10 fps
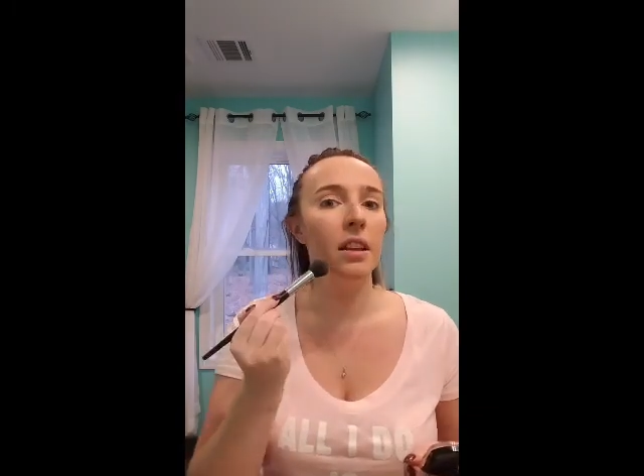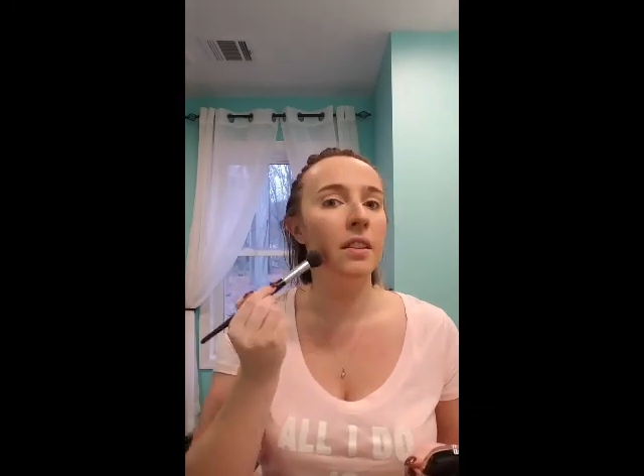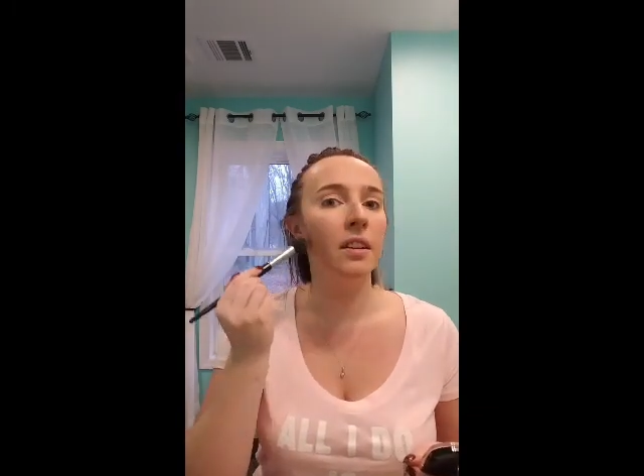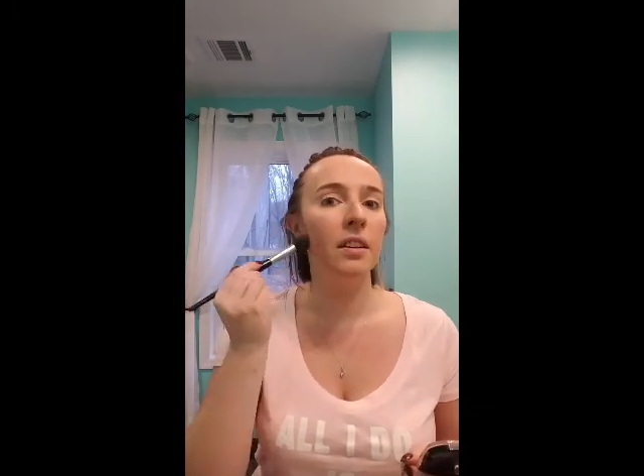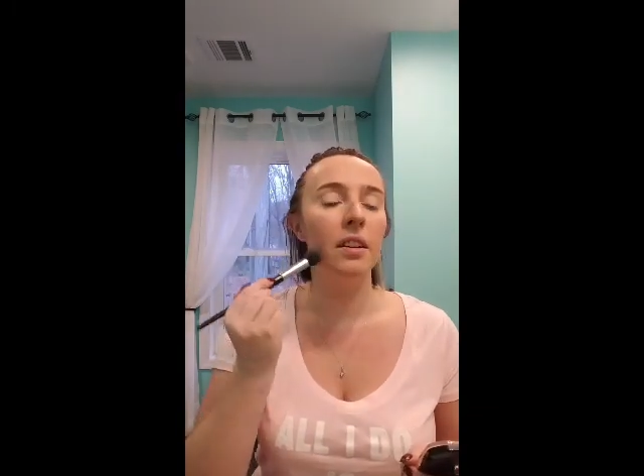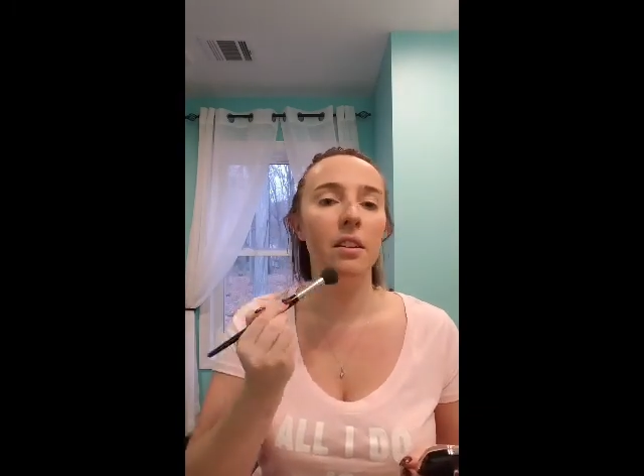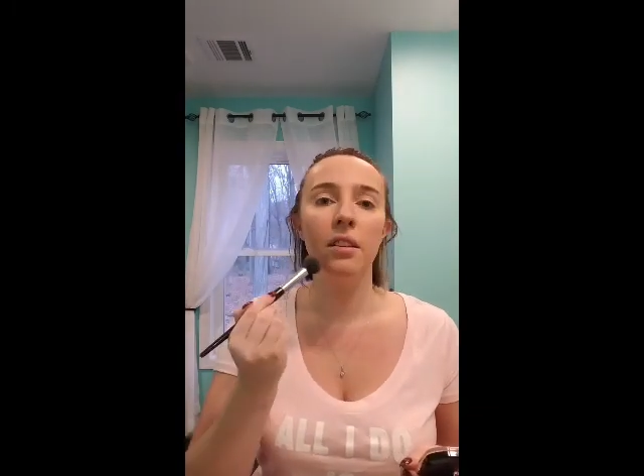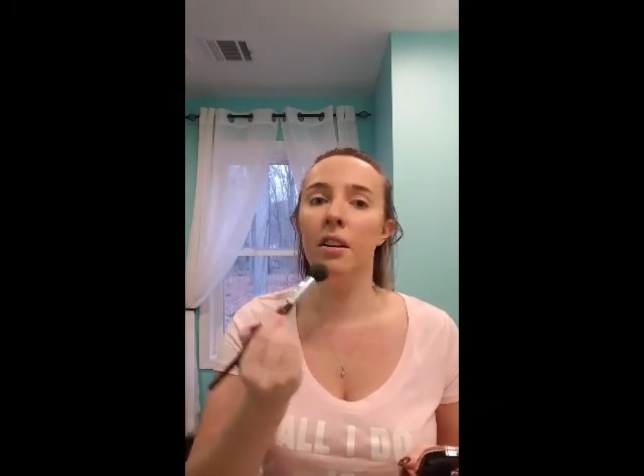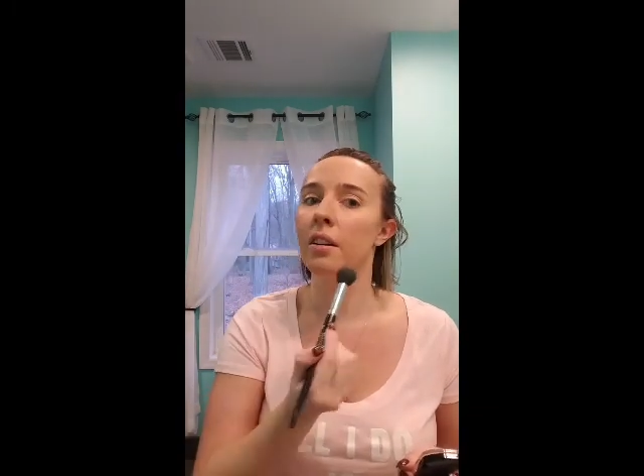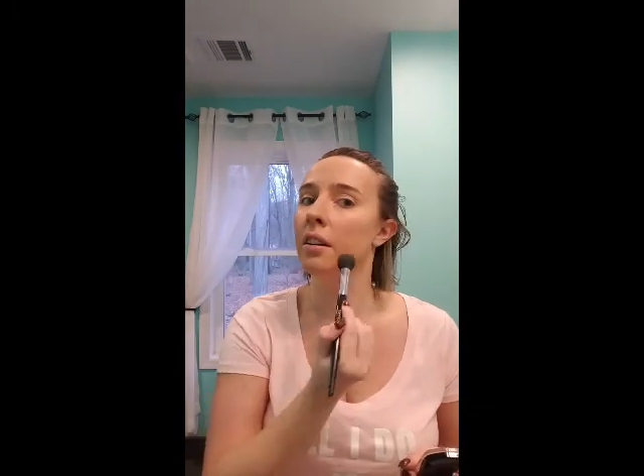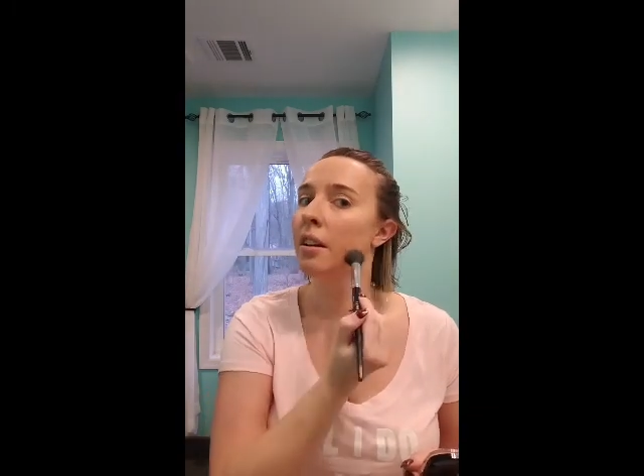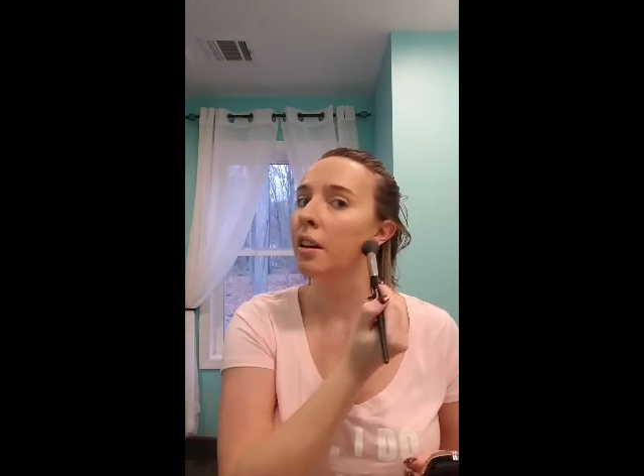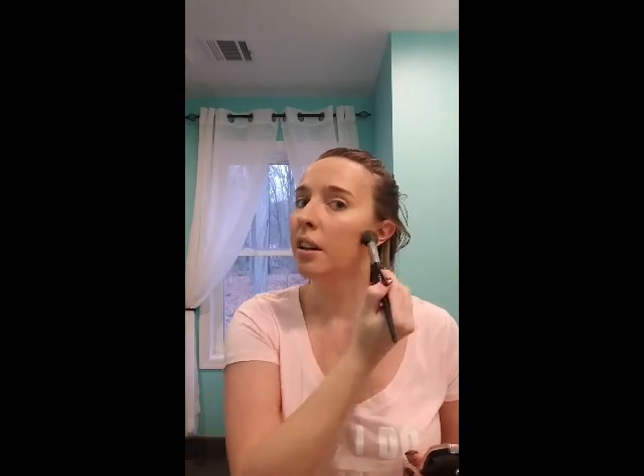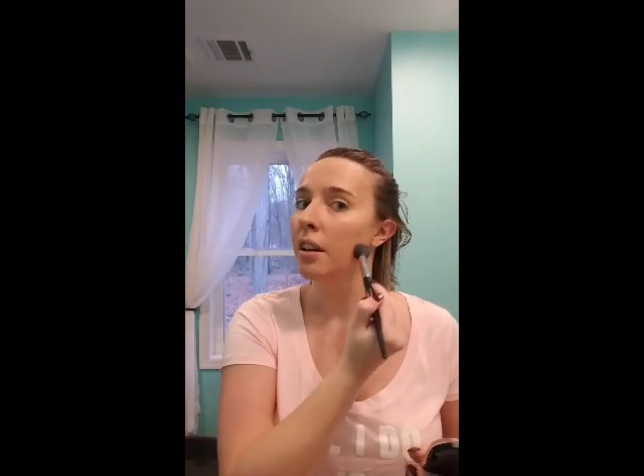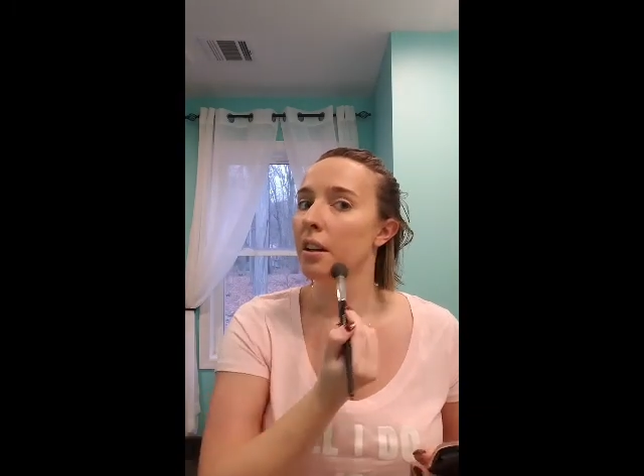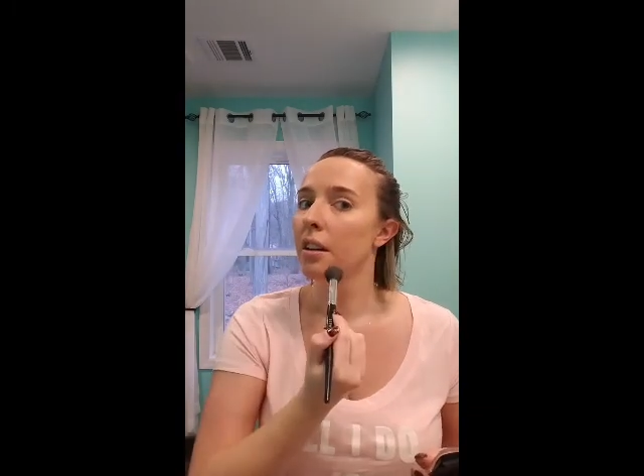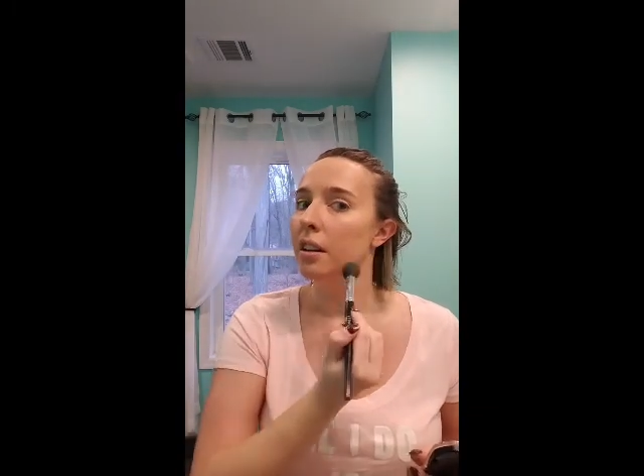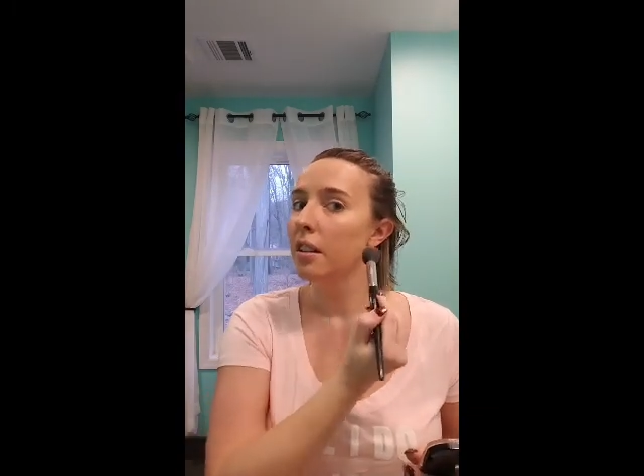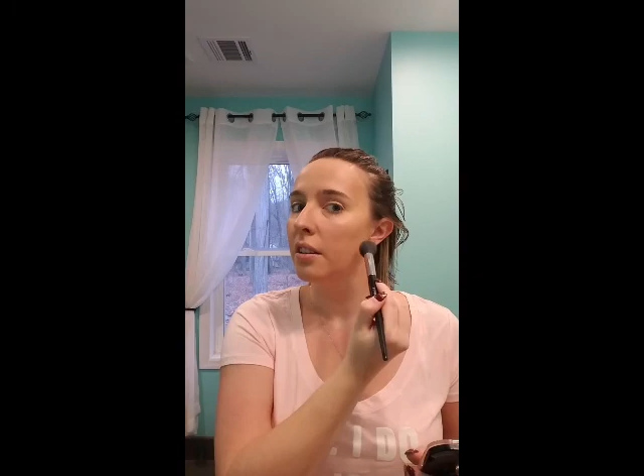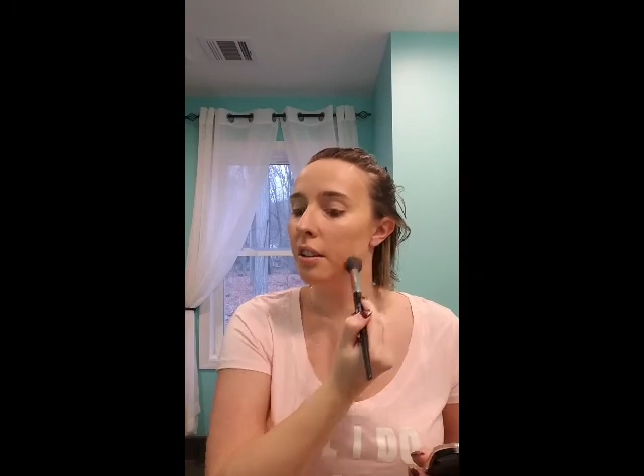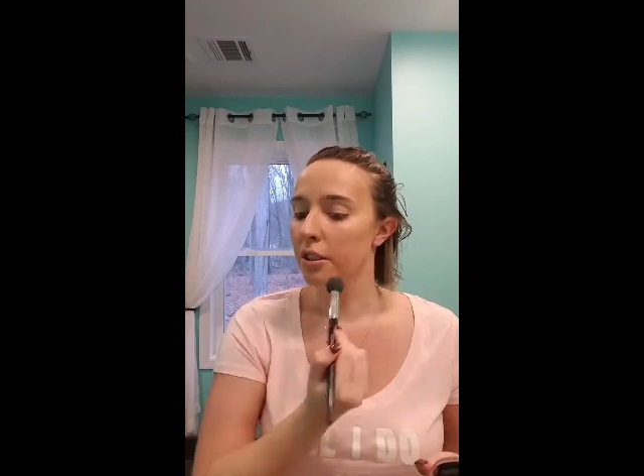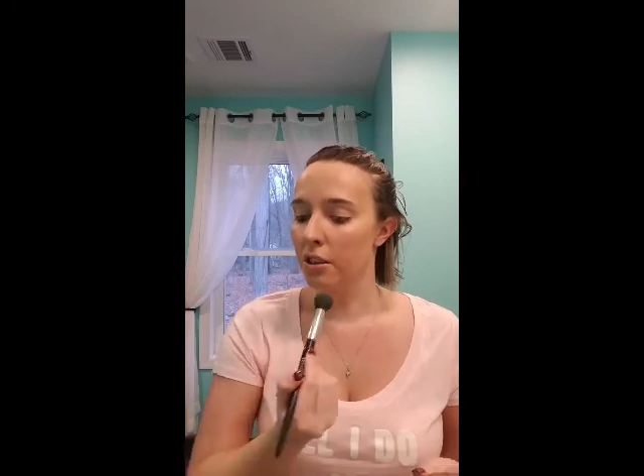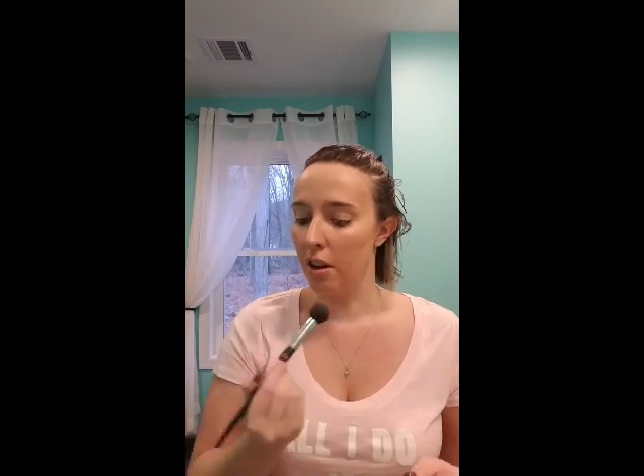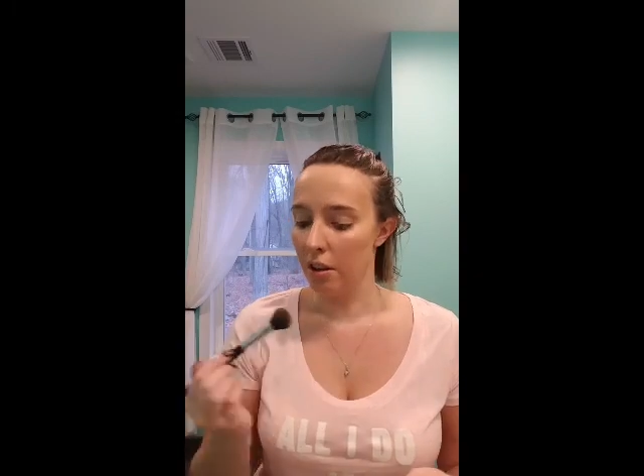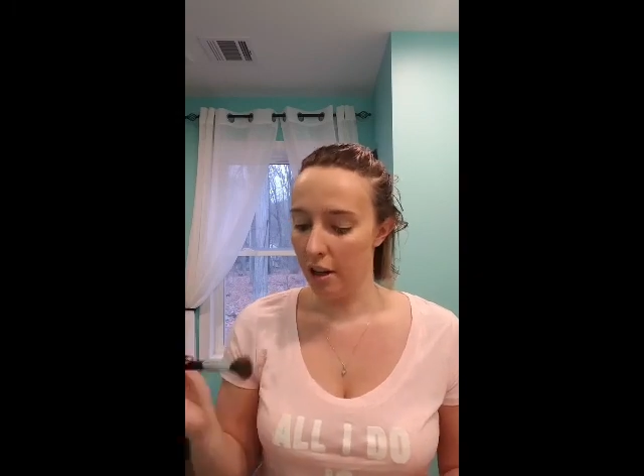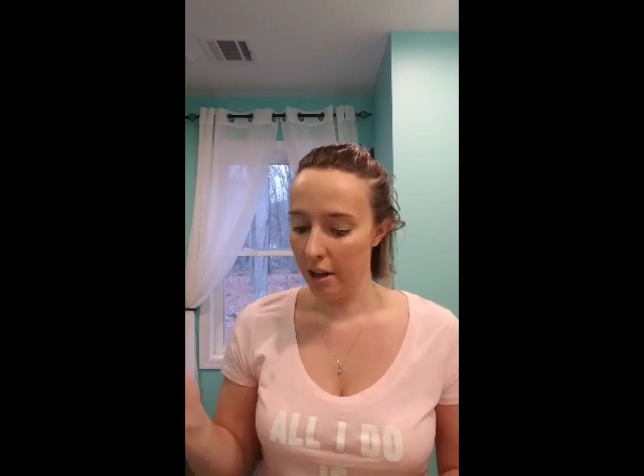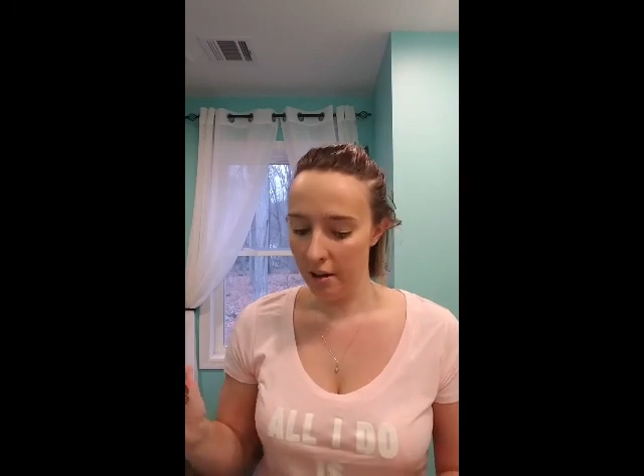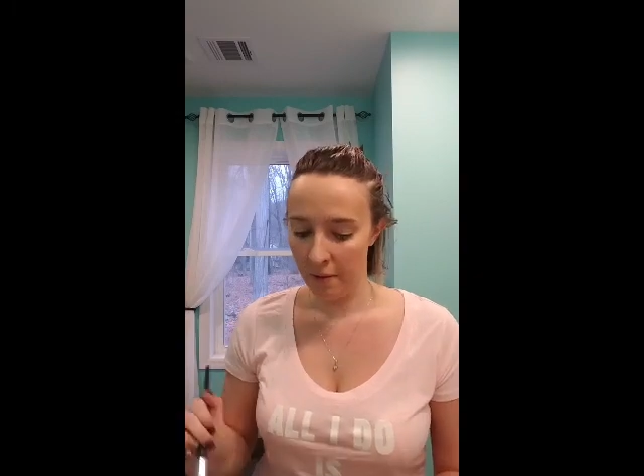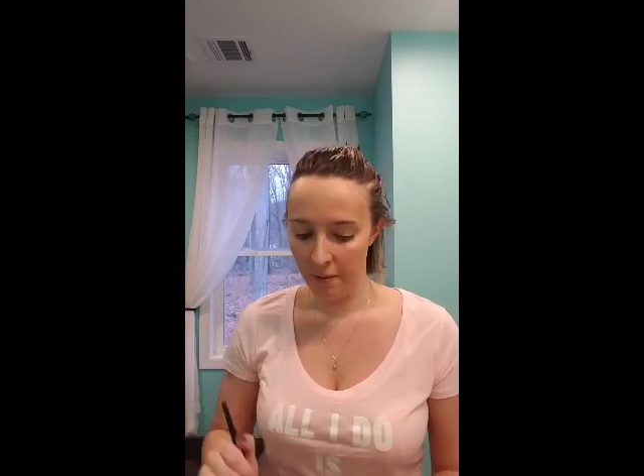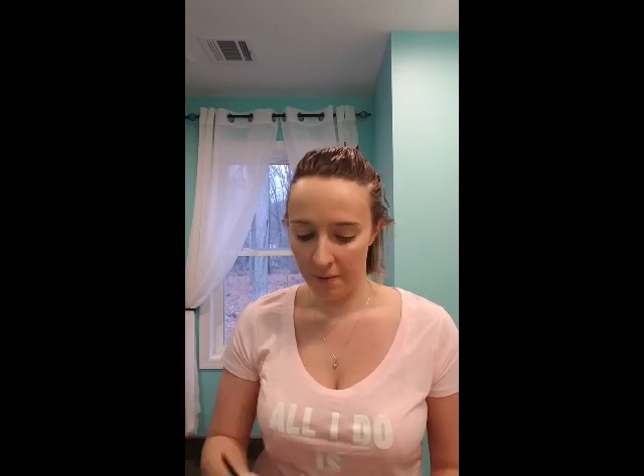and then along your jawline.